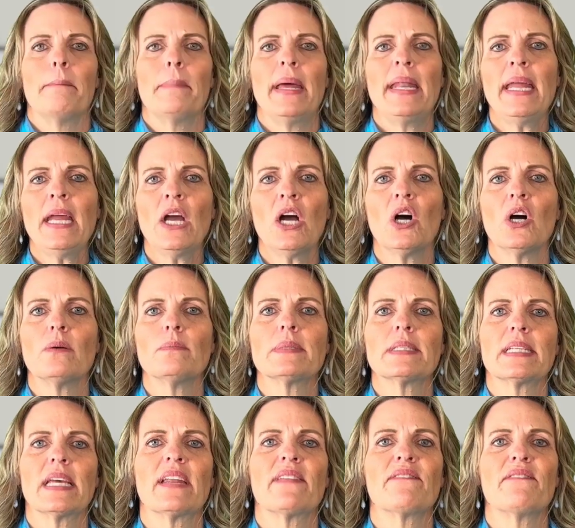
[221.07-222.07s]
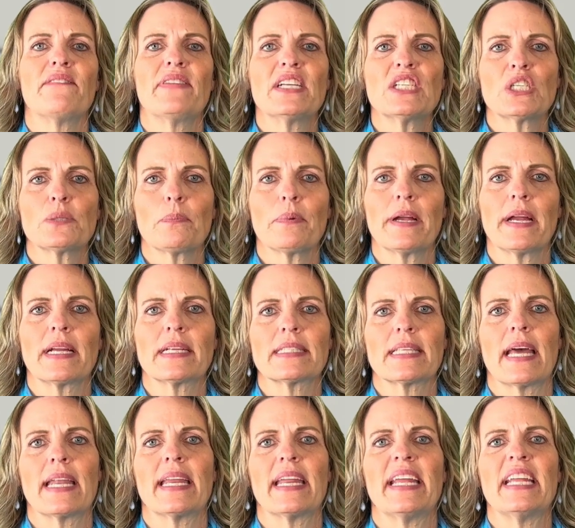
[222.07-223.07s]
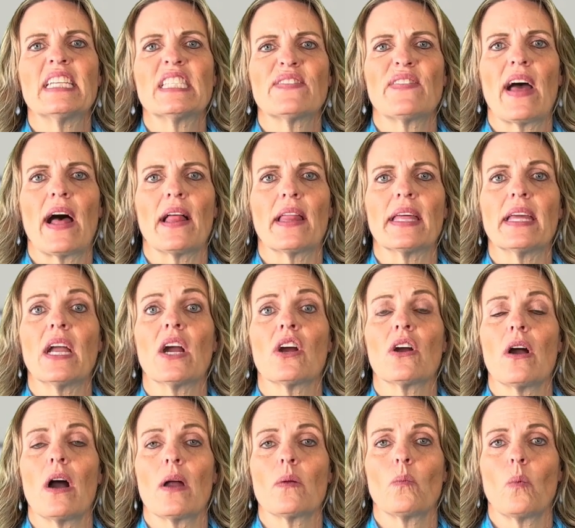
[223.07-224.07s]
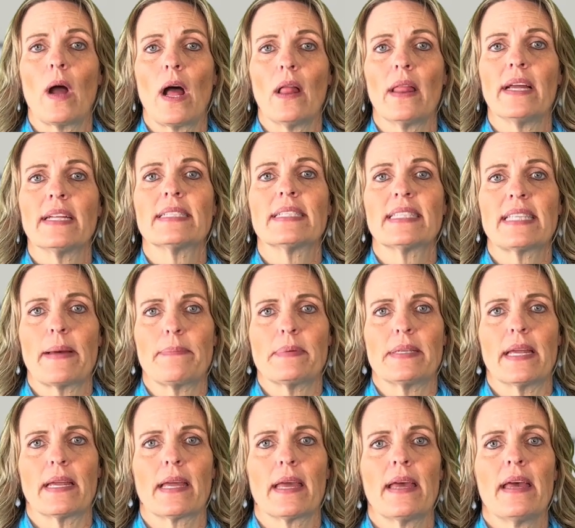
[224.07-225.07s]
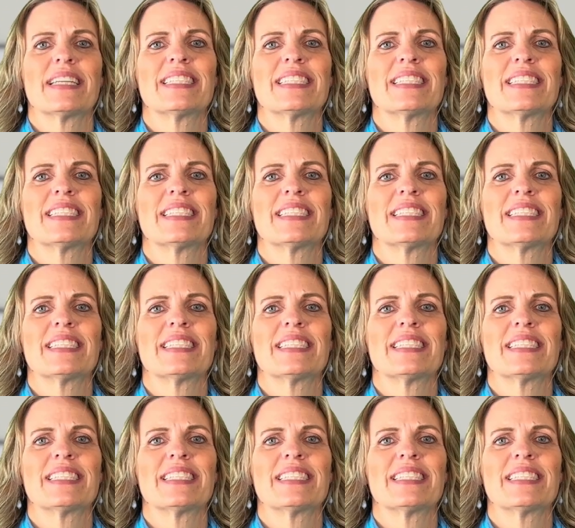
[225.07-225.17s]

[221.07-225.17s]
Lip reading: Many homes in Fish Springs and East Valley are on well and septic.